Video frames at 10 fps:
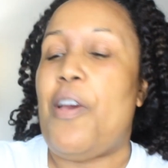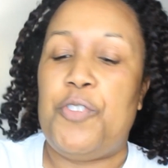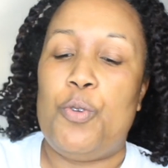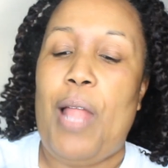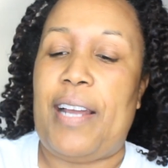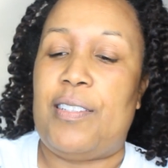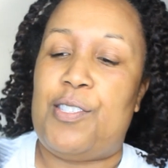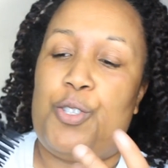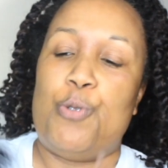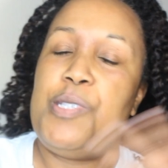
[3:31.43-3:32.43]
You have to do like a,
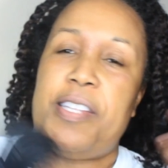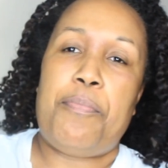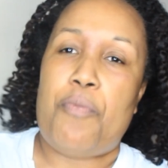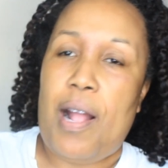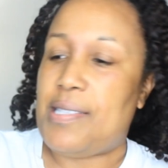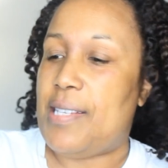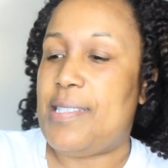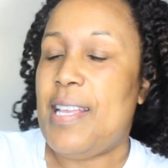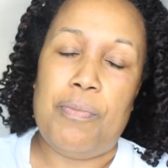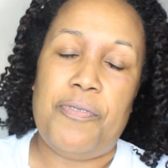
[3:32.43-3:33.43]
this two-step
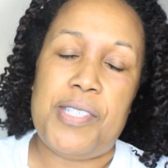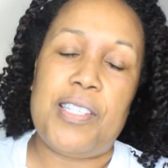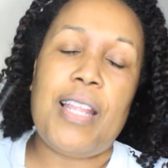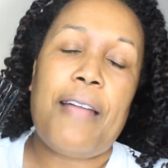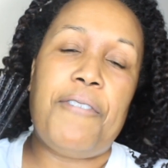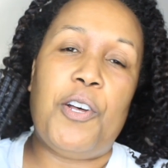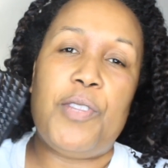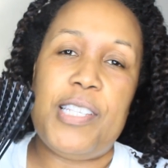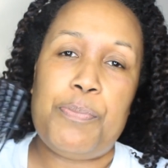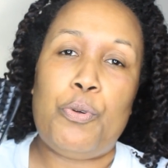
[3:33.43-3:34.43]
process. Still, I
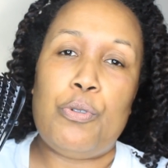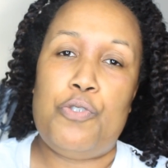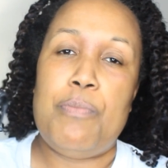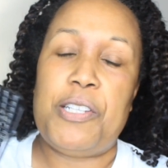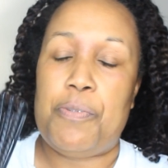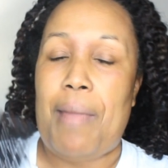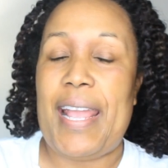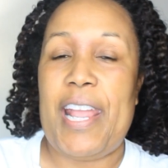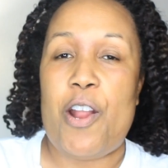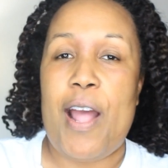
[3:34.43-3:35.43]
felt this pulled too much of my
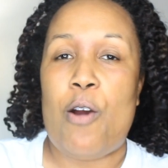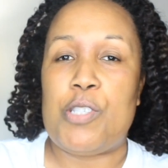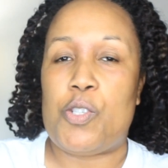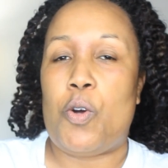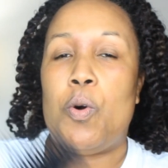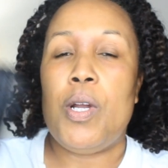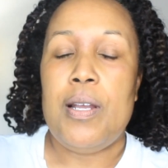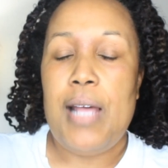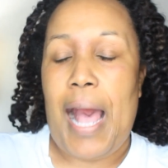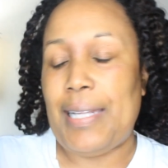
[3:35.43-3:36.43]
hair out, so
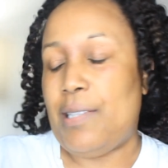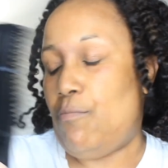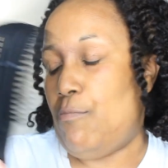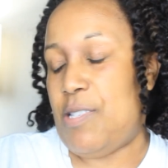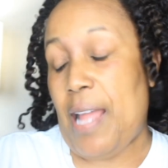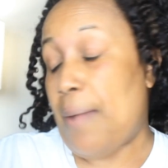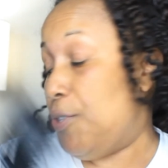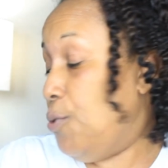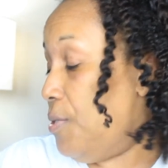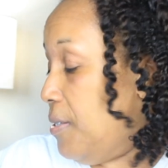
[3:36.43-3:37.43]
I
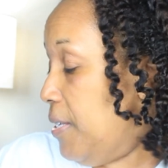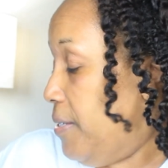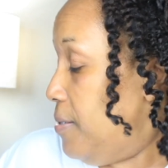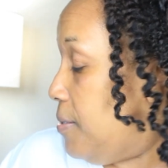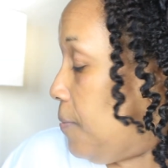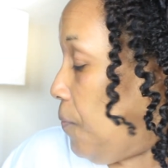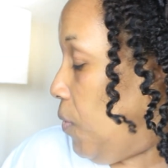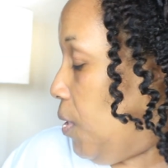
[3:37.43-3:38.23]
stopped using this.